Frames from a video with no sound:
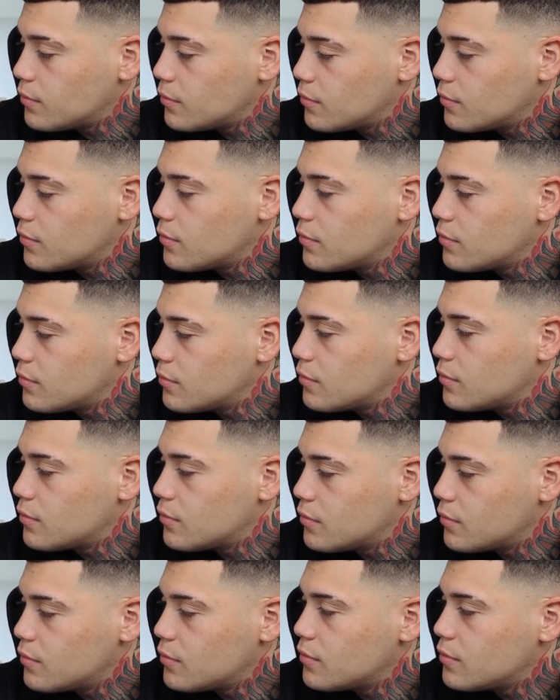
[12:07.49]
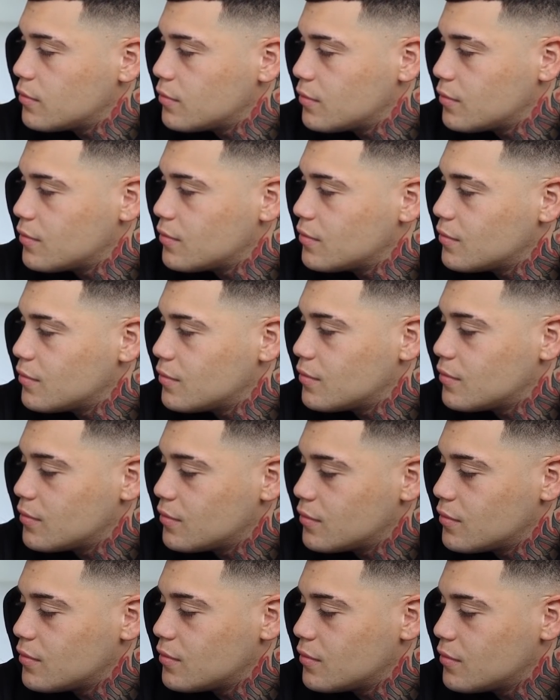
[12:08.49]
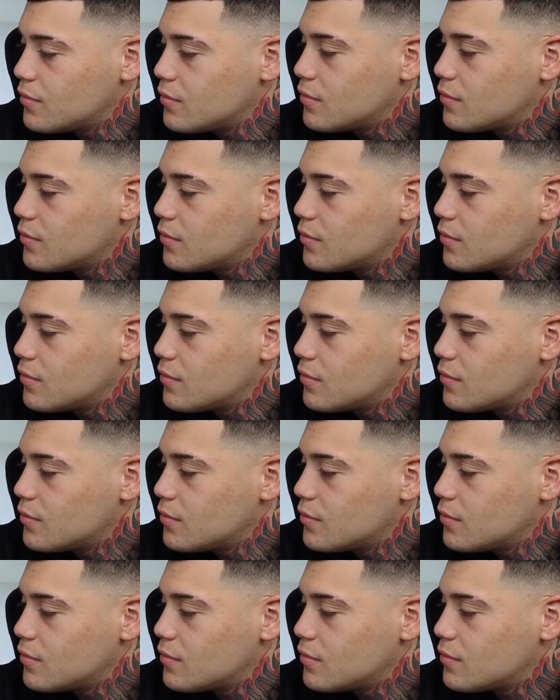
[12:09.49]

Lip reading: This person isn't speaking.